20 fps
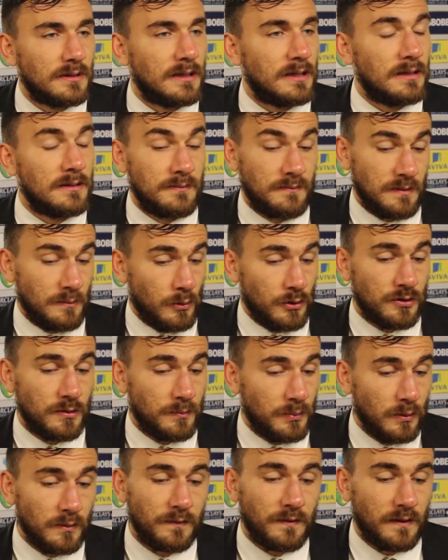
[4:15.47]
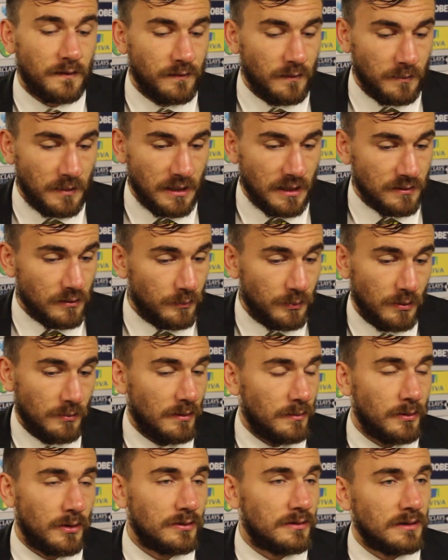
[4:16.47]
The most important thing for me is I'll
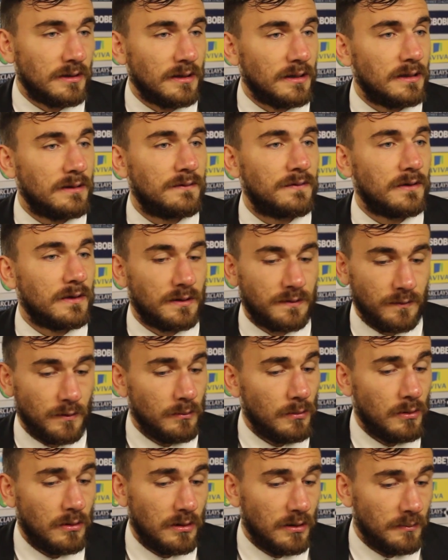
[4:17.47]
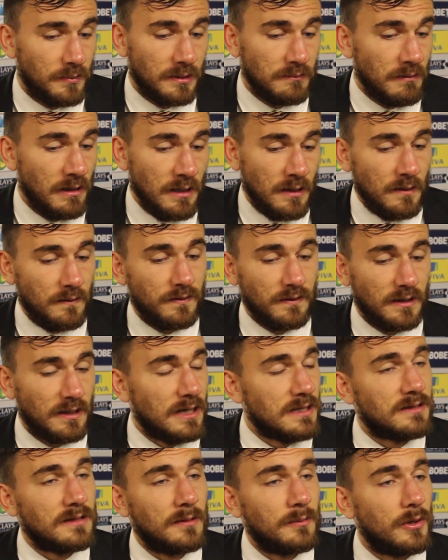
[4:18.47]
put my body in the line for this football club and for the
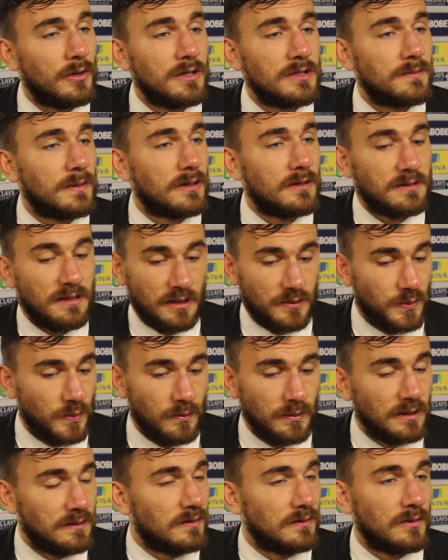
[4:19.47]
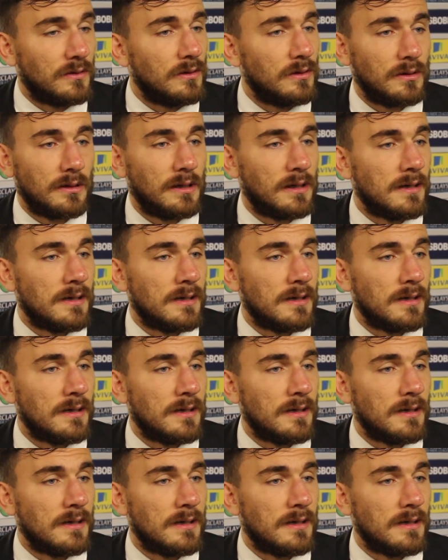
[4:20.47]
rest of the boys, because that's what we need to do